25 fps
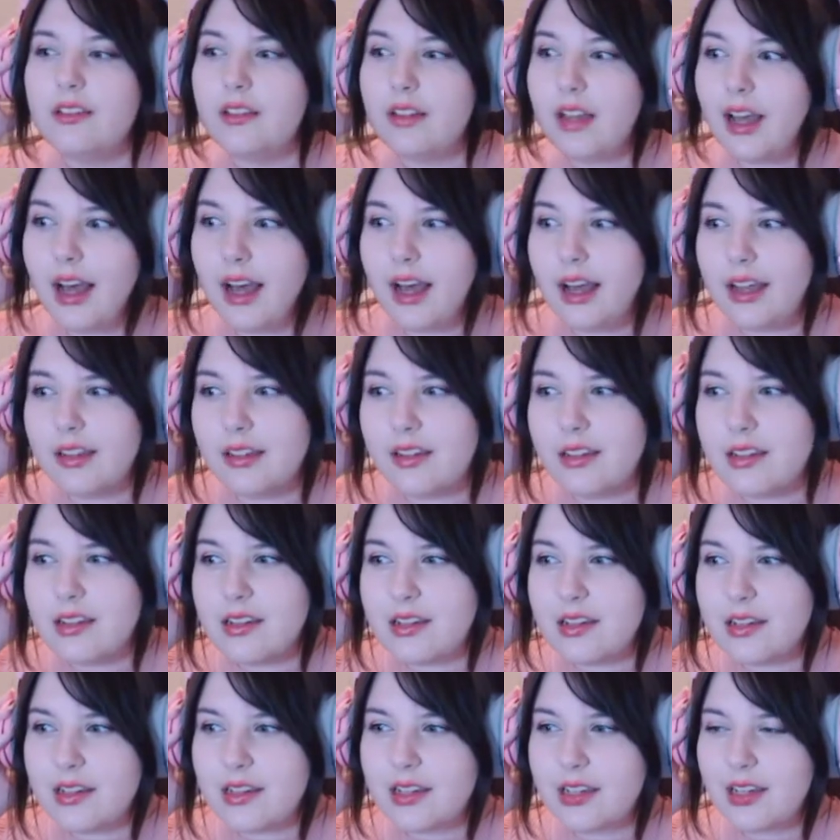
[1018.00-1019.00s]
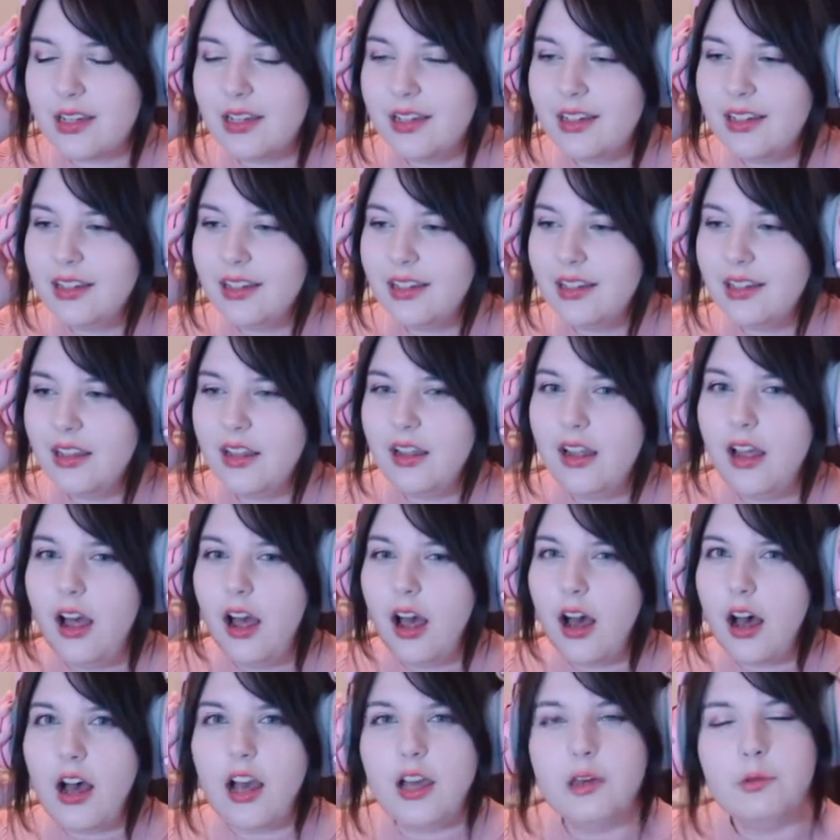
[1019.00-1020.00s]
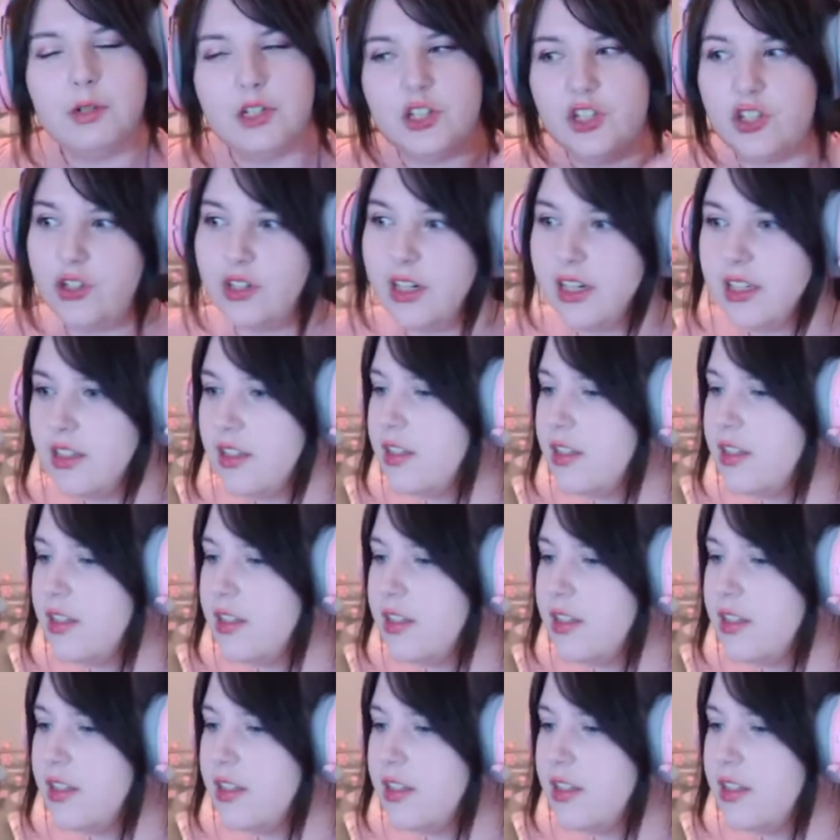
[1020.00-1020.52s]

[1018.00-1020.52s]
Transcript: And I wish you guys could